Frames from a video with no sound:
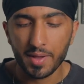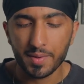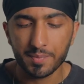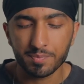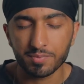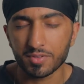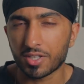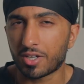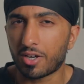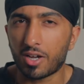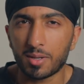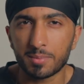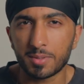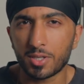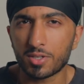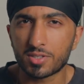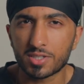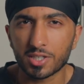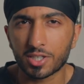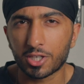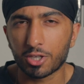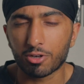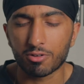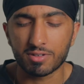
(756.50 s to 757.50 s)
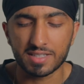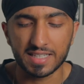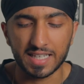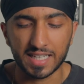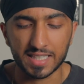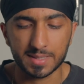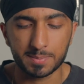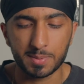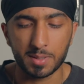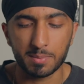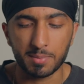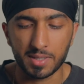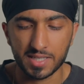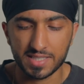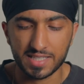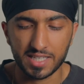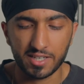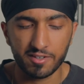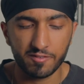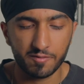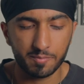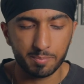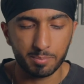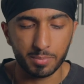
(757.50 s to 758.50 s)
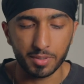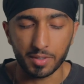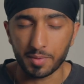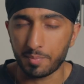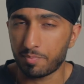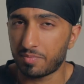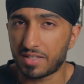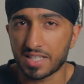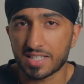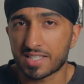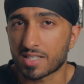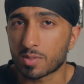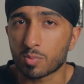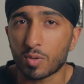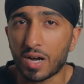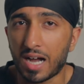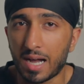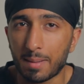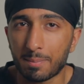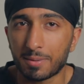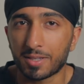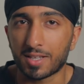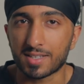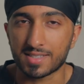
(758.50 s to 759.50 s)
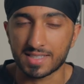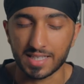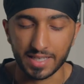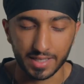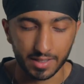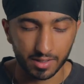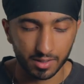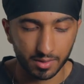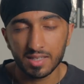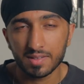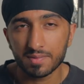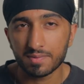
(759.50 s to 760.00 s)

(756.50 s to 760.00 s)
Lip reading: I'm no security expert myself, but this is what Apple are saying.